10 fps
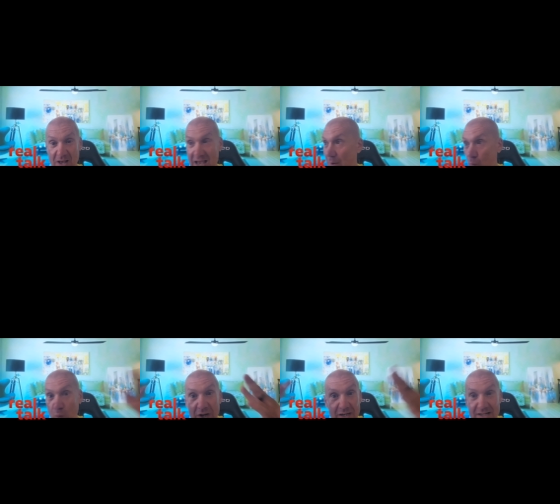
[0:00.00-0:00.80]
and
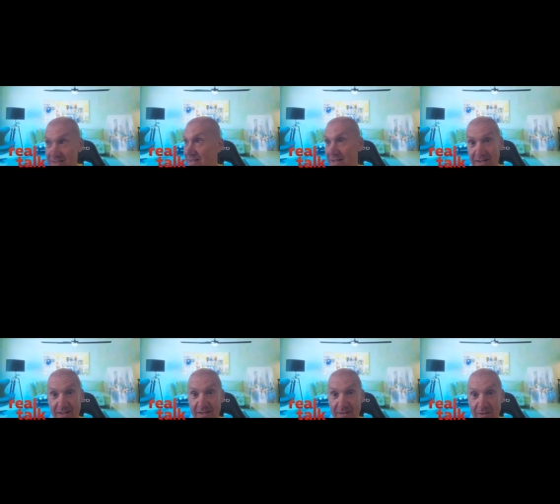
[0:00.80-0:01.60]
witness
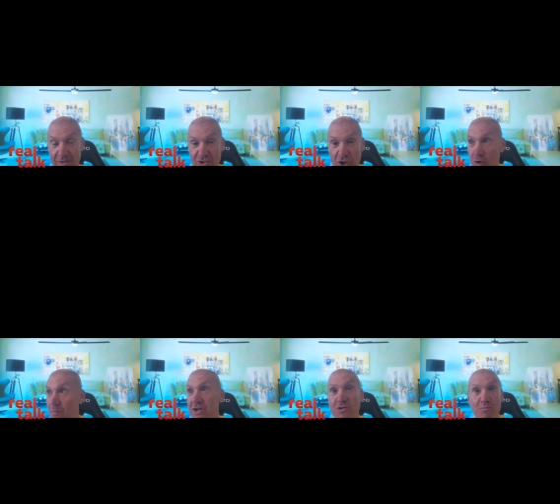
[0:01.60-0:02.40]
so much